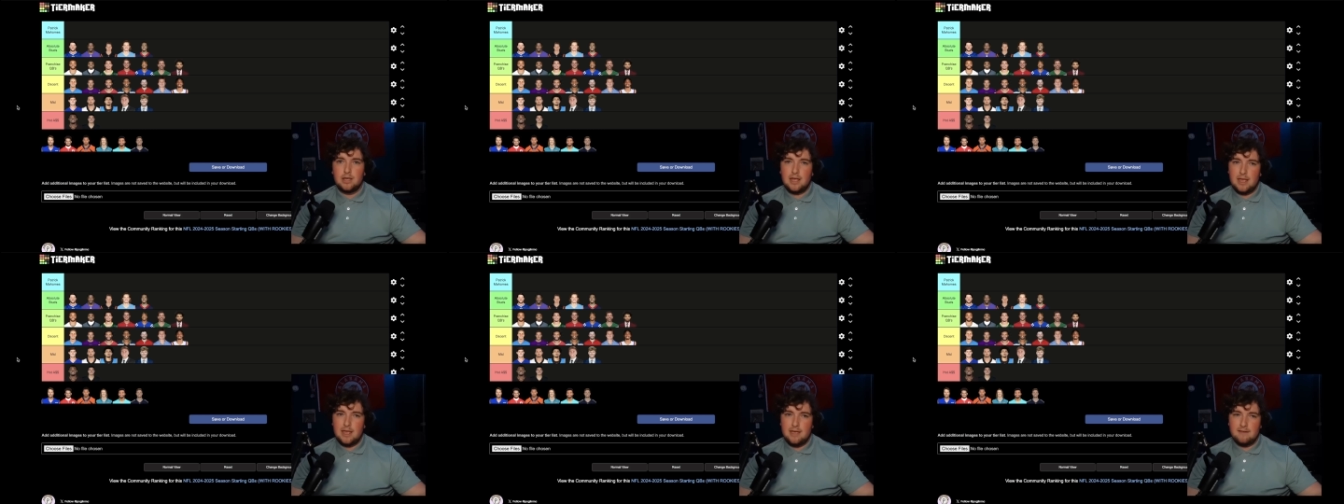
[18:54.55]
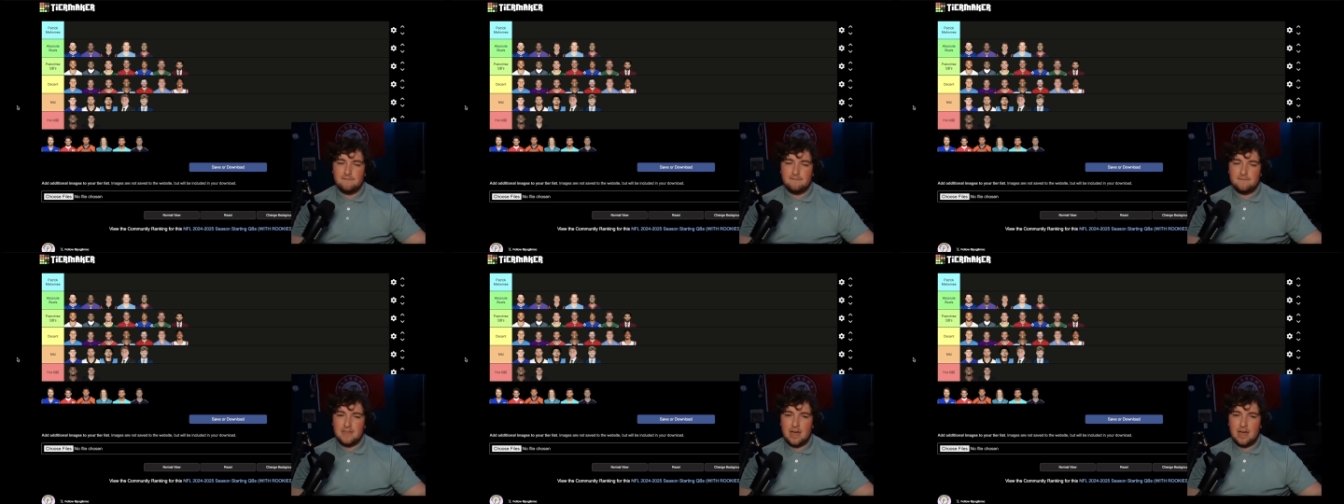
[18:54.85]

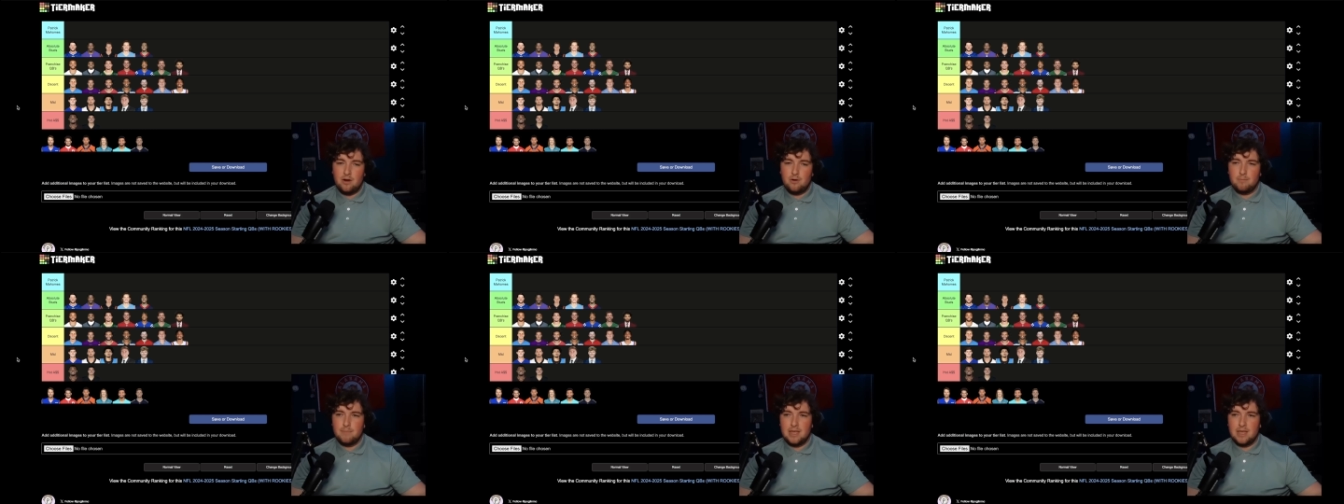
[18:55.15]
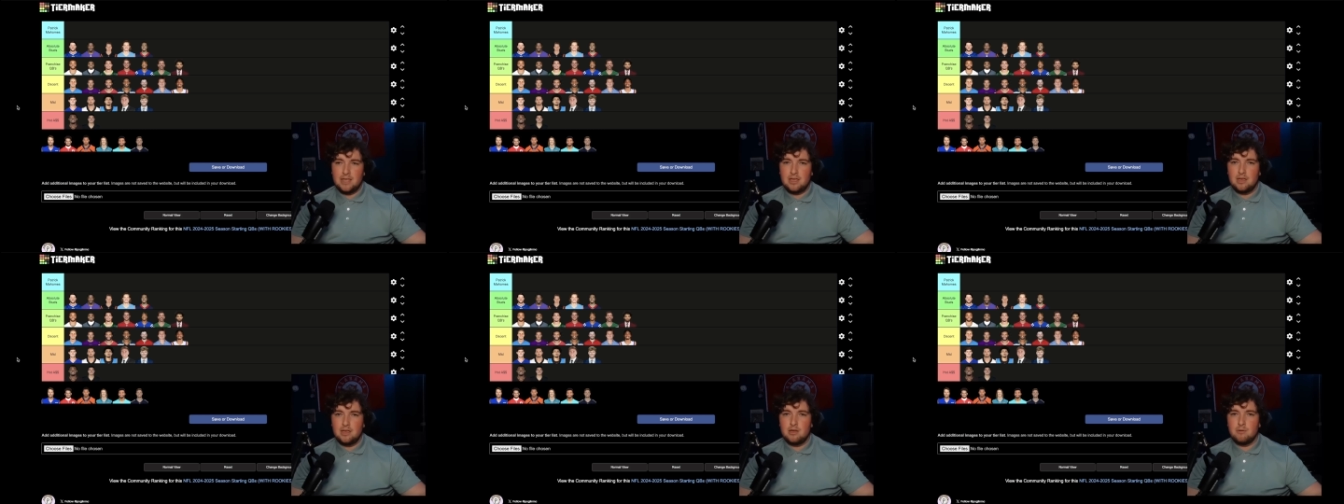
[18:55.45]
if that'll
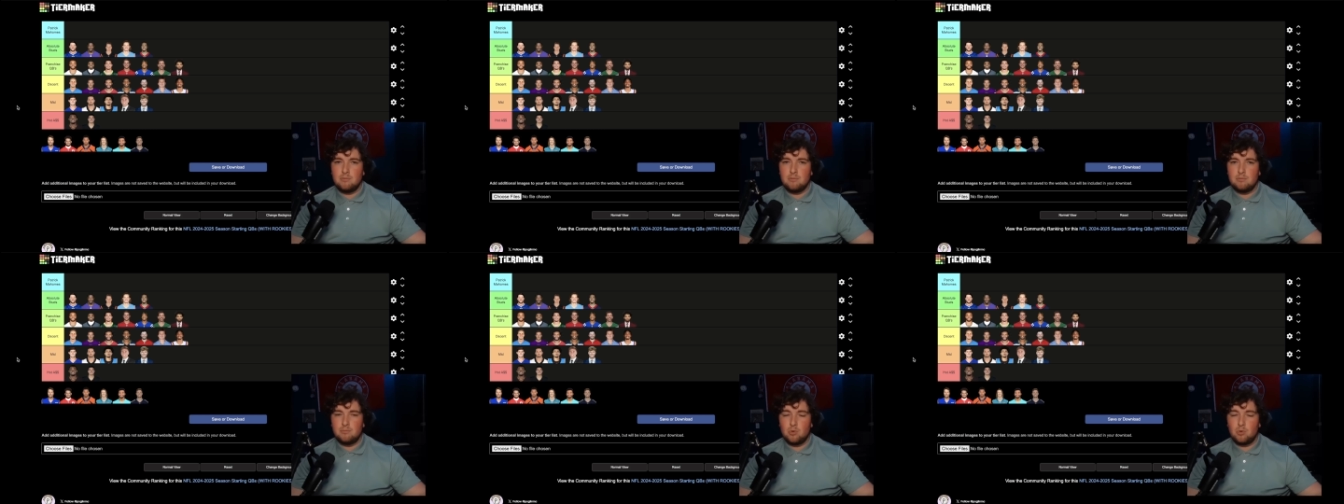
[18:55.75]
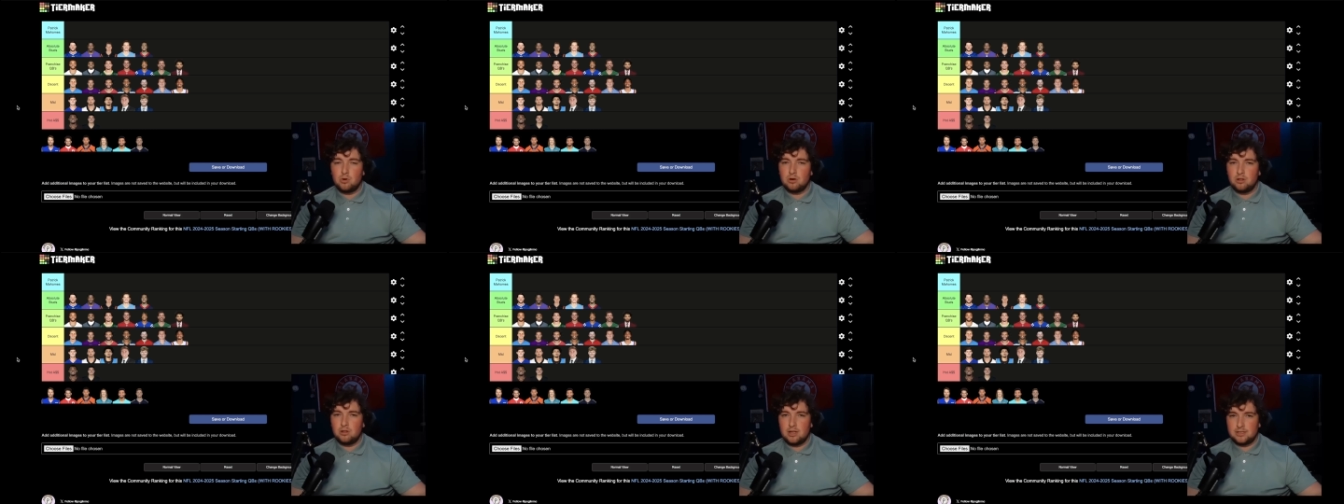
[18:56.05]
make him
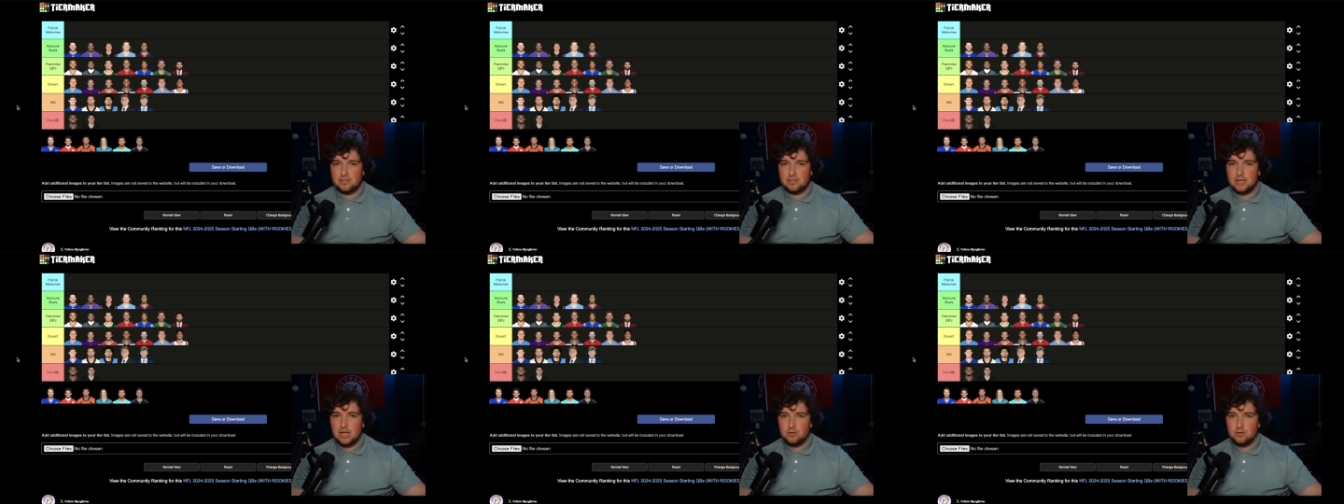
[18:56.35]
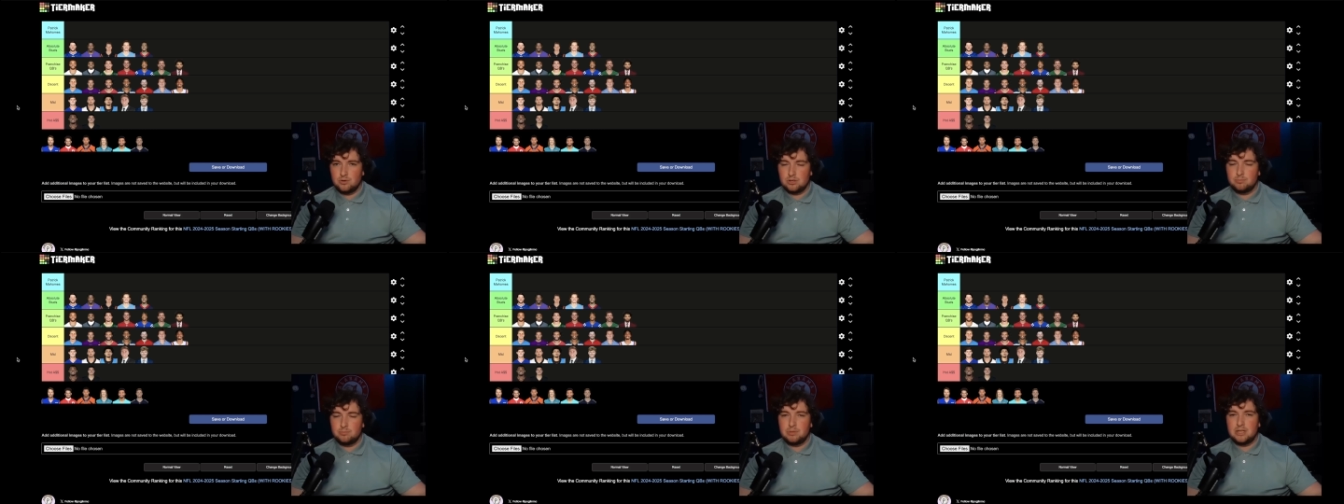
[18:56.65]
more or less
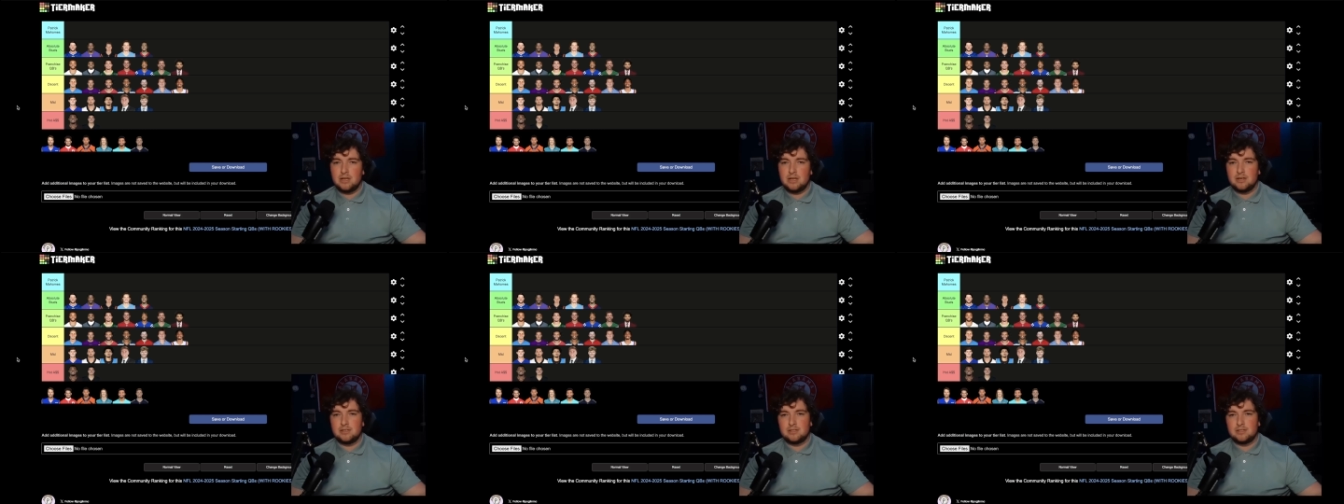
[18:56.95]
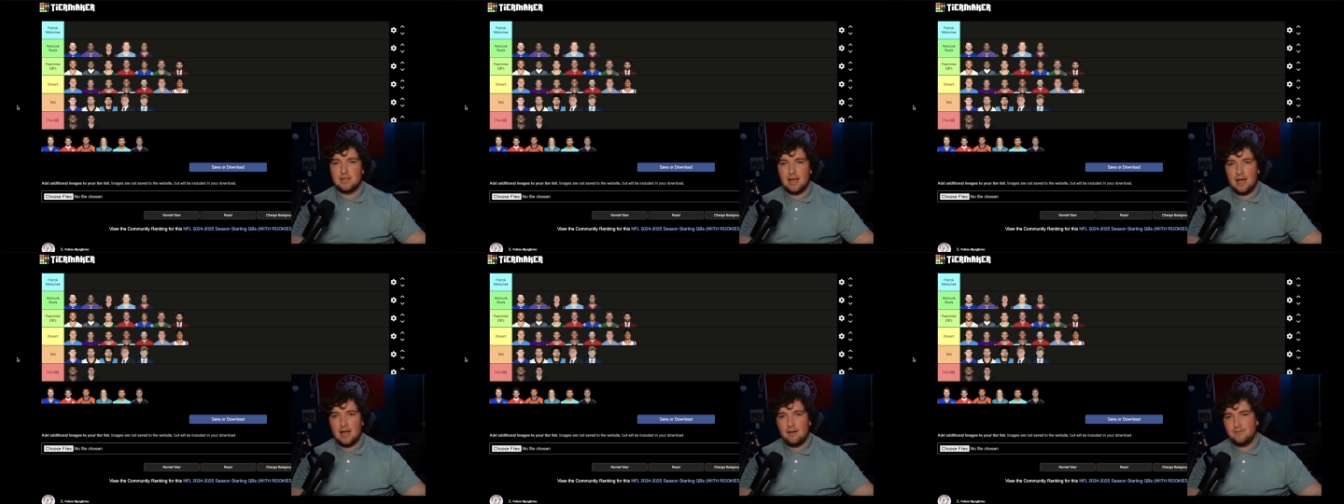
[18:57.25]
dangerous because
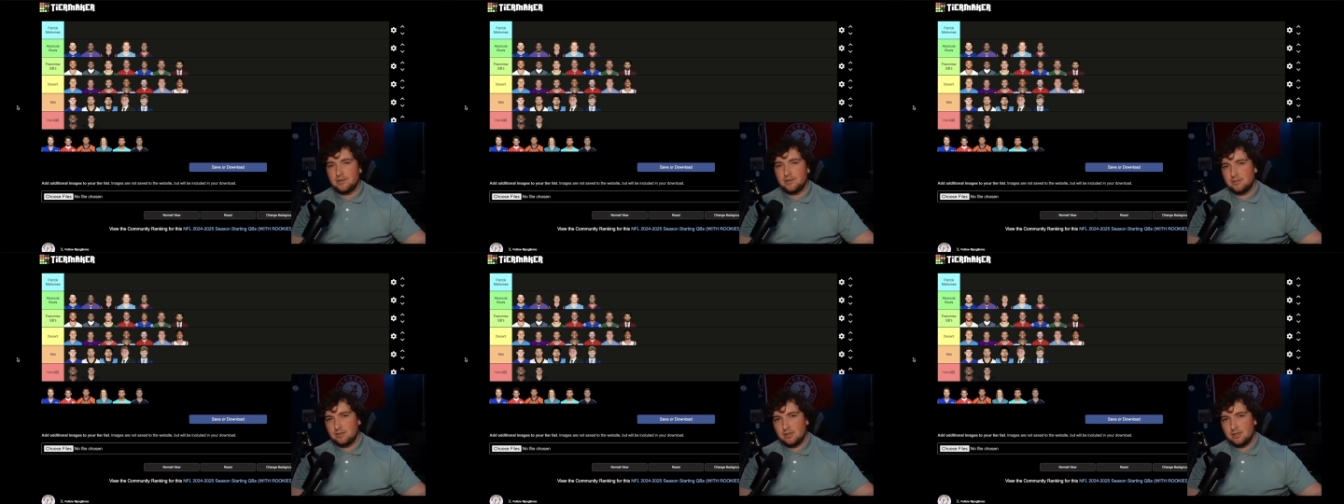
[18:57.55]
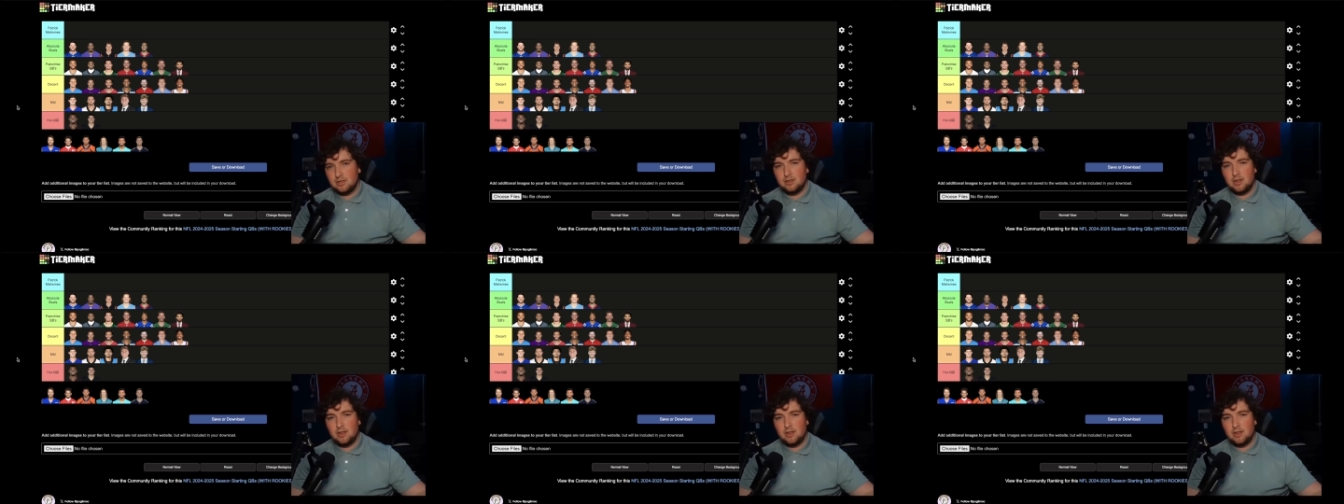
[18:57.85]
obviously,